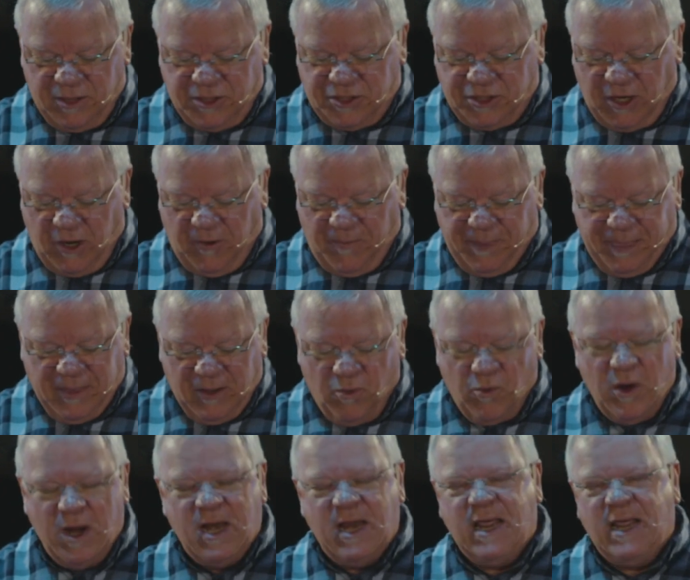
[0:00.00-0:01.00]
So
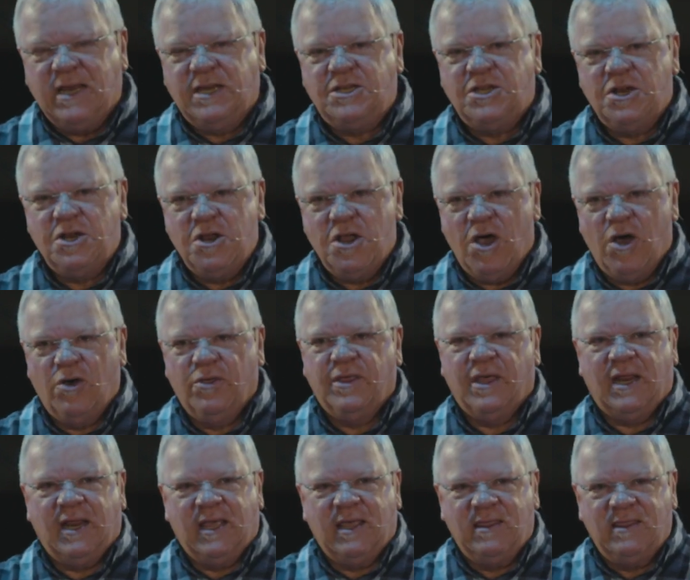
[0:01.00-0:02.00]
we need to know
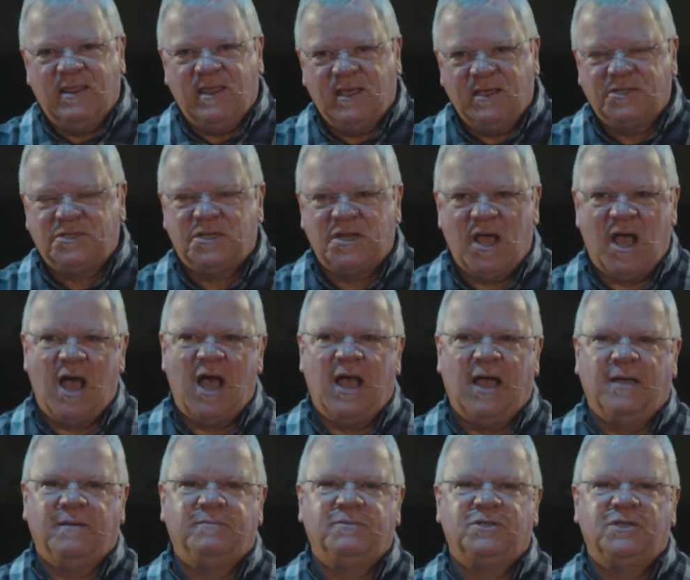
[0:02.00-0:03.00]
that in these
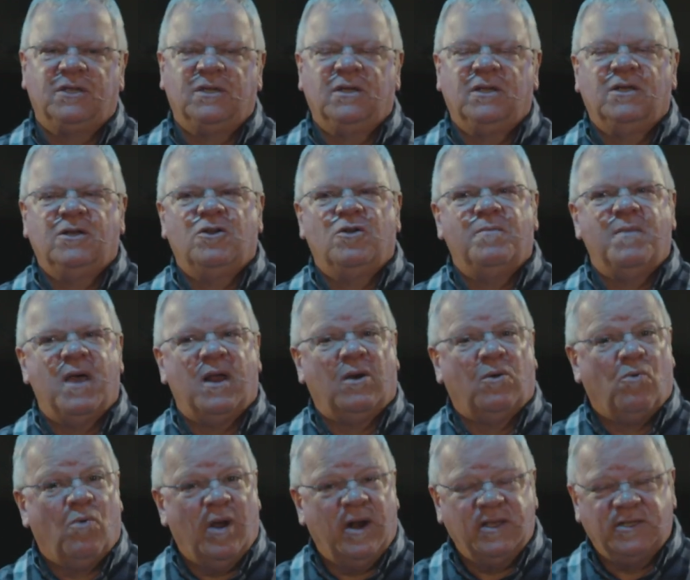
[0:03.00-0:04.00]
times, no
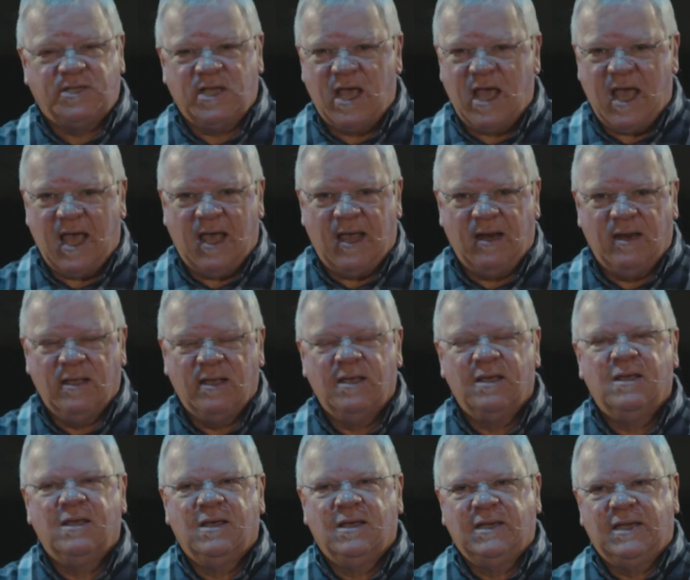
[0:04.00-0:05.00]
matter what is ahead,
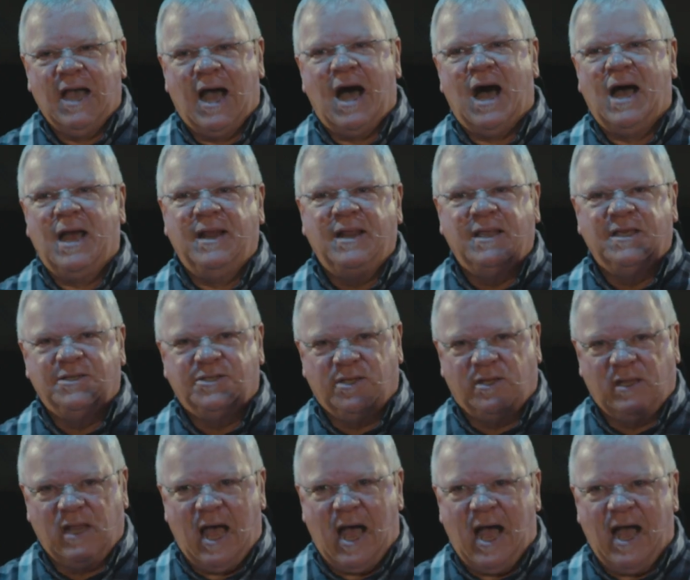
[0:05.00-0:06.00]
God is
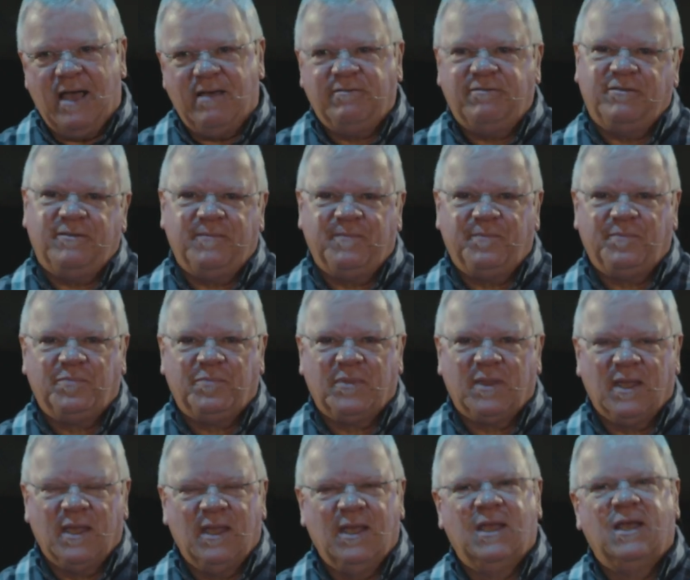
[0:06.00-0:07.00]
alive.
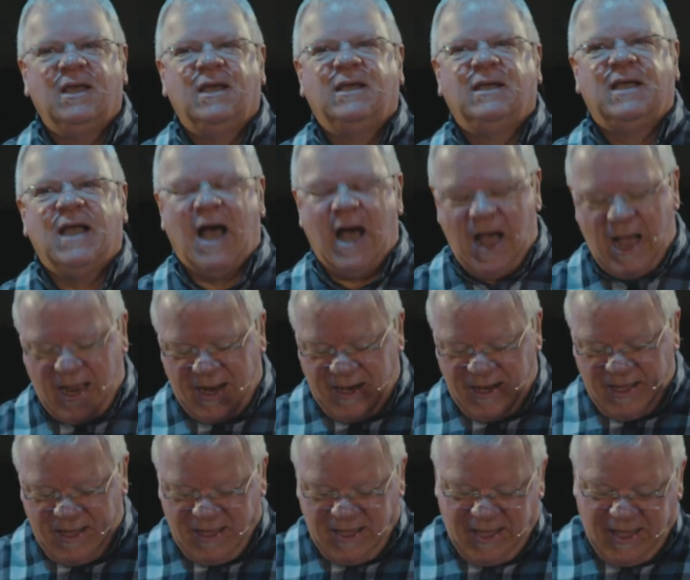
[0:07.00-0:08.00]

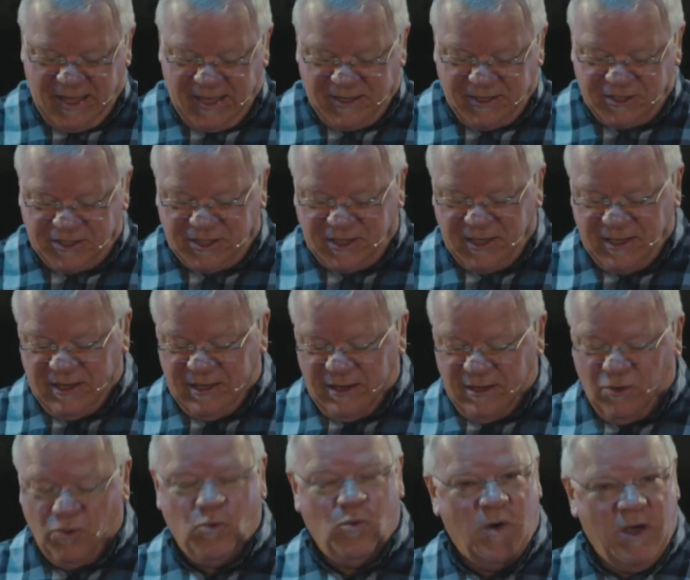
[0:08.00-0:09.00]
God is
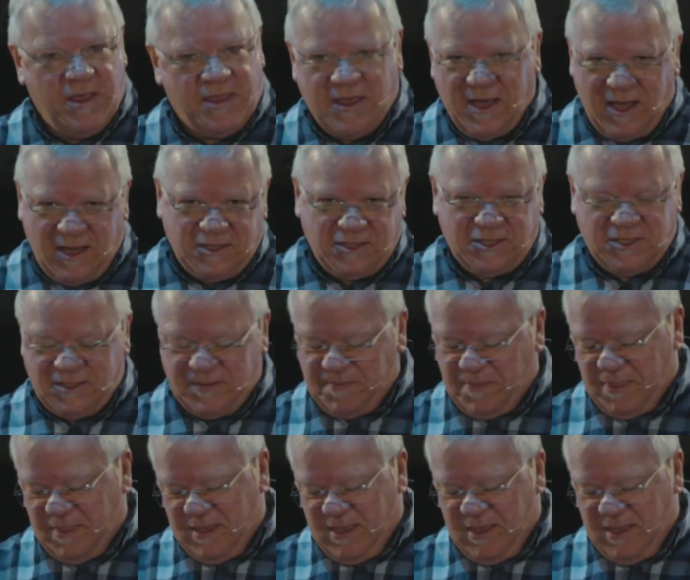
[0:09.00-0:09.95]
with us.